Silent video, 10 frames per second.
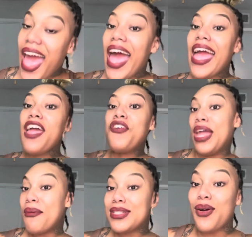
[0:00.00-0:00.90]
If he
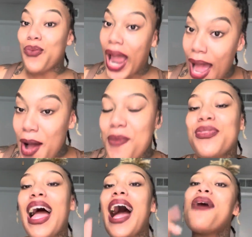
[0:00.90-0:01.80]
was around,
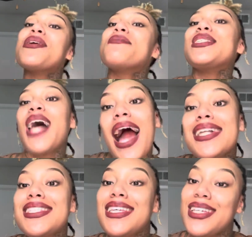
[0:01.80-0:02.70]
I wouldn't be talking
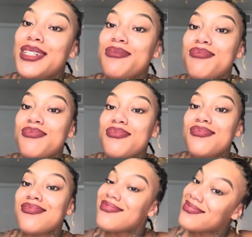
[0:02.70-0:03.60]
to you,
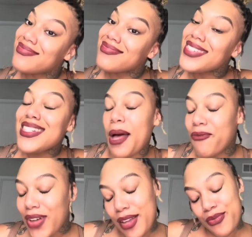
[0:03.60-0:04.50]
because I'm
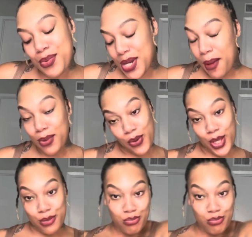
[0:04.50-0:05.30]
faithful and I'm loyal.